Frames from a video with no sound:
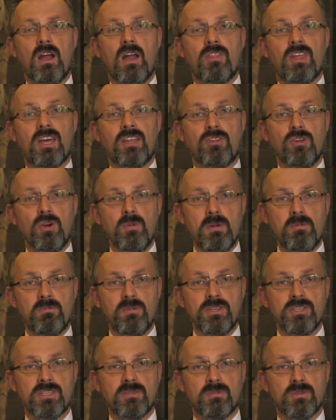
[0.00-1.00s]
The anthropic
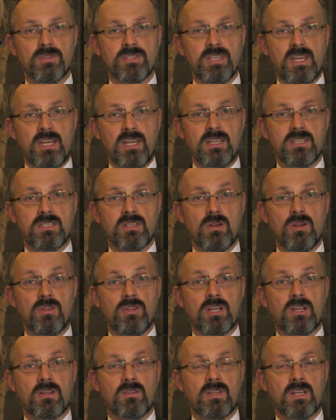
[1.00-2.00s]
principle says
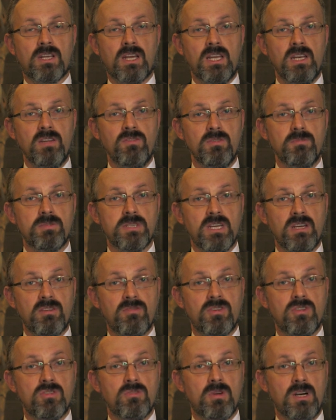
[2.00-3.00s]
the kind of
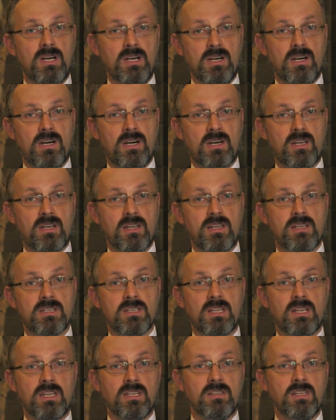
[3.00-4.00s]
observer you are is
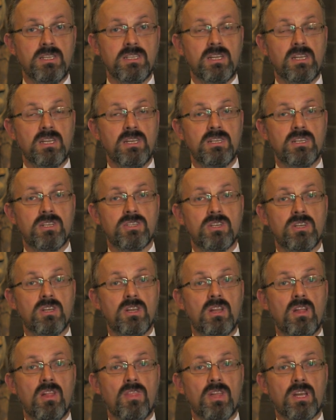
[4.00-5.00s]
likely to condition
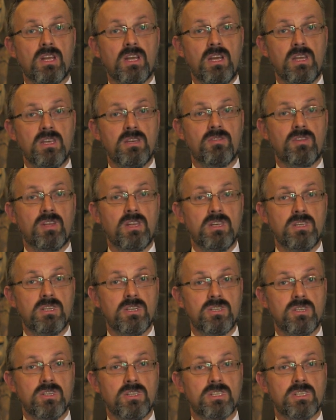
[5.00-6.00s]
the kind of
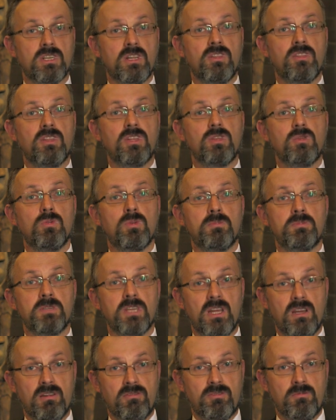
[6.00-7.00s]
conditions that you
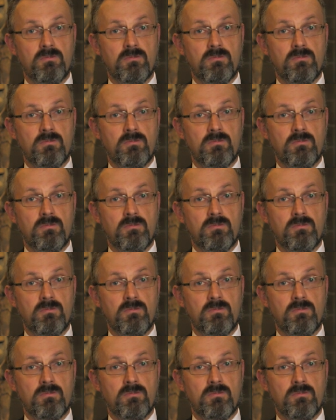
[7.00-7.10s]
observe.